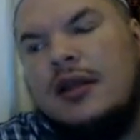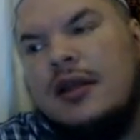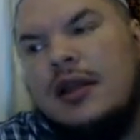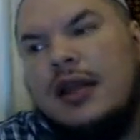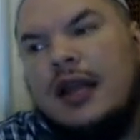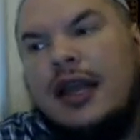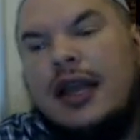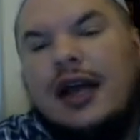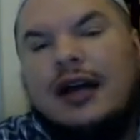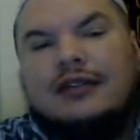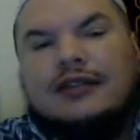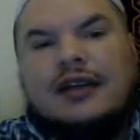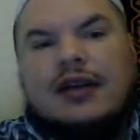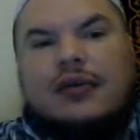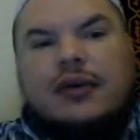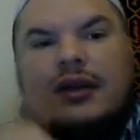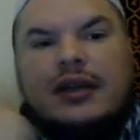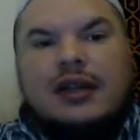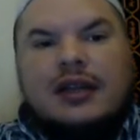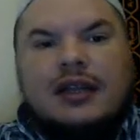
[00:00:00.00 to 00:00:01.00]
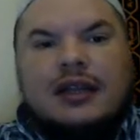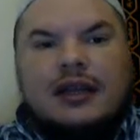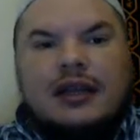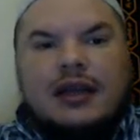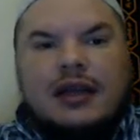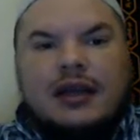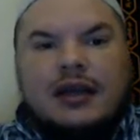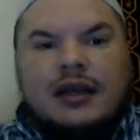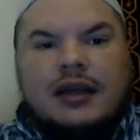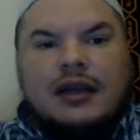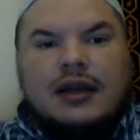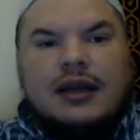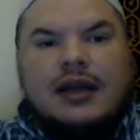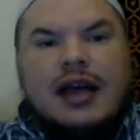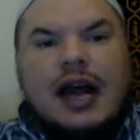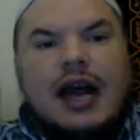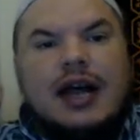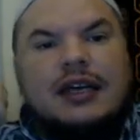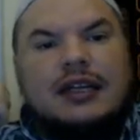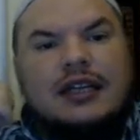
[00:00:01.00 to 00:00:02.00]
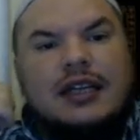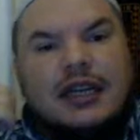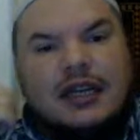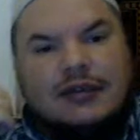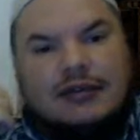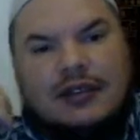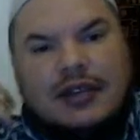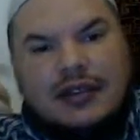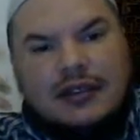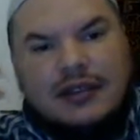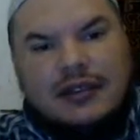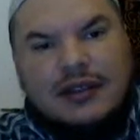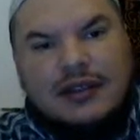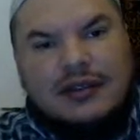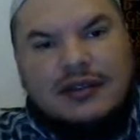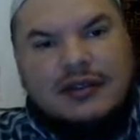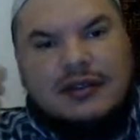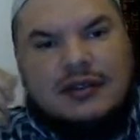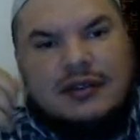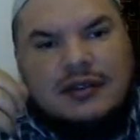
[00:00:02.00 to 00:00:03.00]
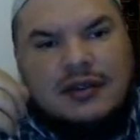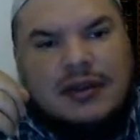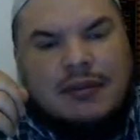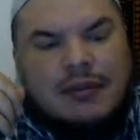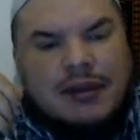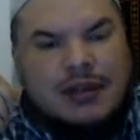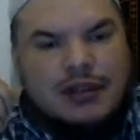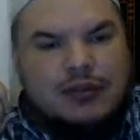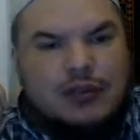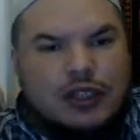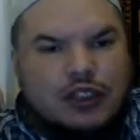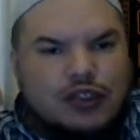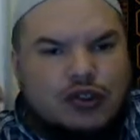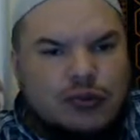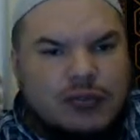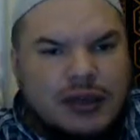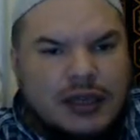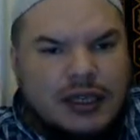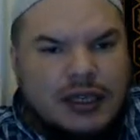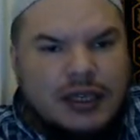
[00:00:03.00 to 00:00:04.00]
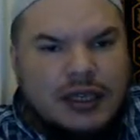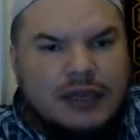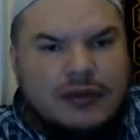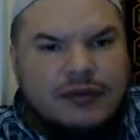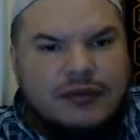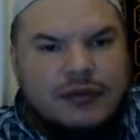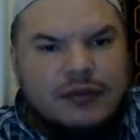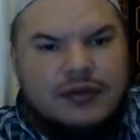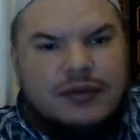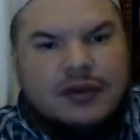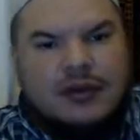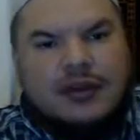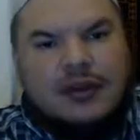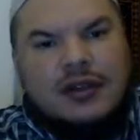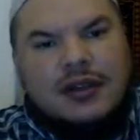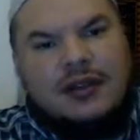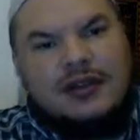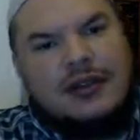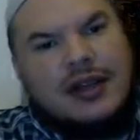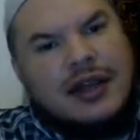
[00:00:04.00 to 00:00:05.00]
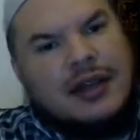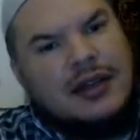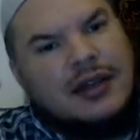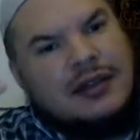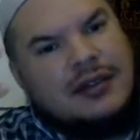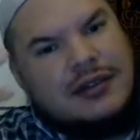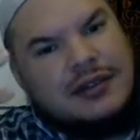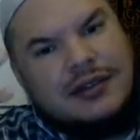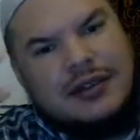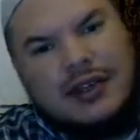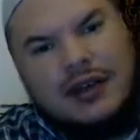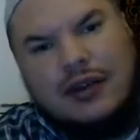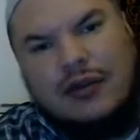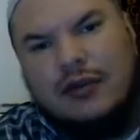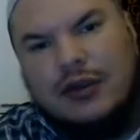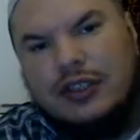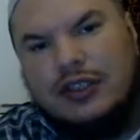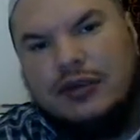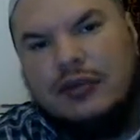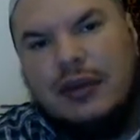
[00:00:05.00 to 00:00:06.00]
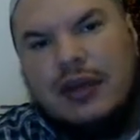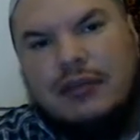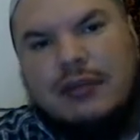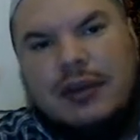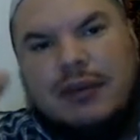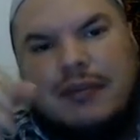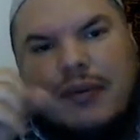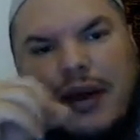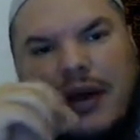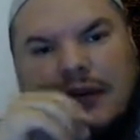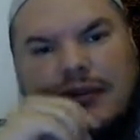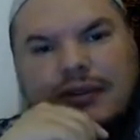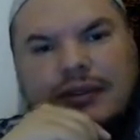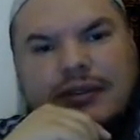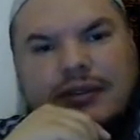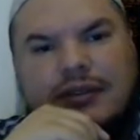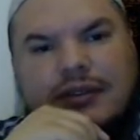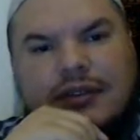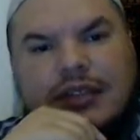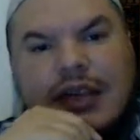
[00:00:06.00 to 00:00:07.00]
And consequently, cognitive dissonance means what you believe is not necessarily what you may be practicing.